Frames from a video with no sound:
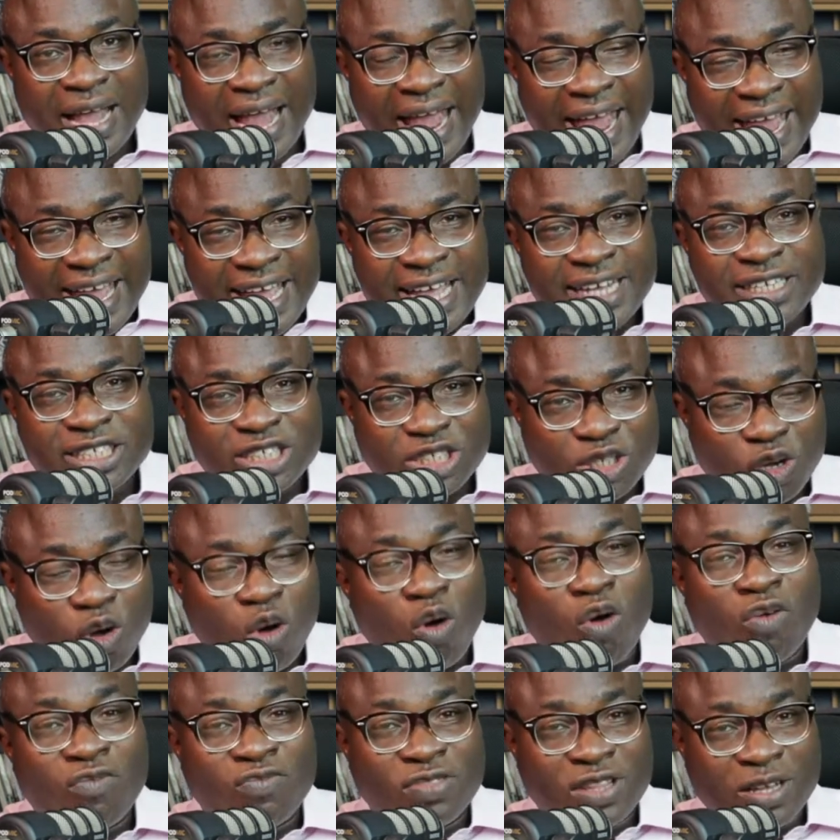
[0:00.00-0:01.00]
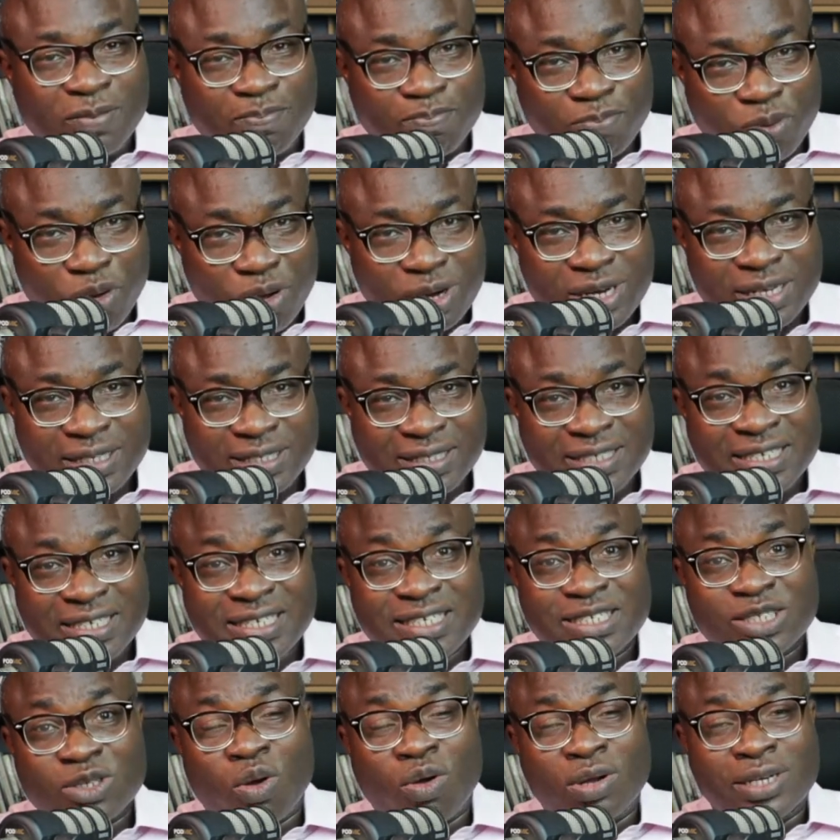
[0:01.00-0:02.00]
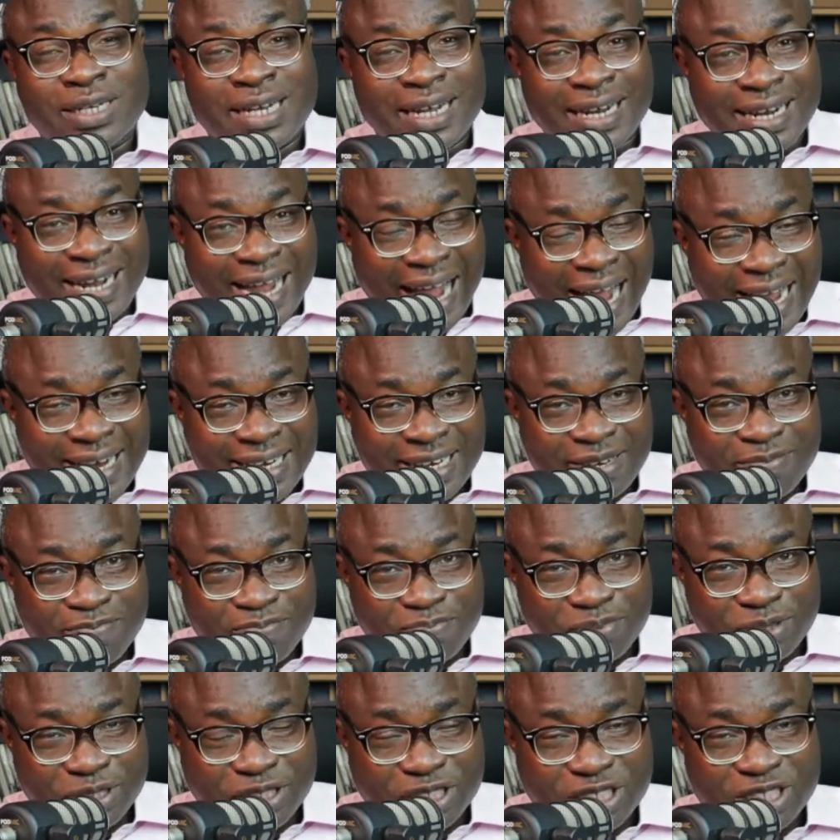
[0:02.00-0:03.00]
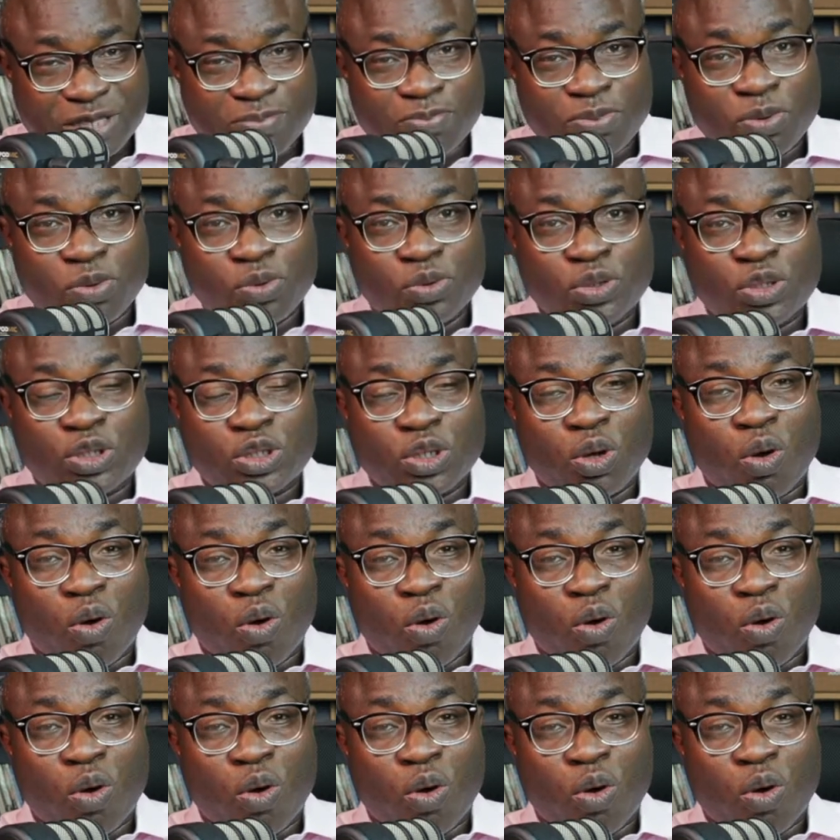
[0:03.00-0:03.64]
Each of the policies or the guiding principles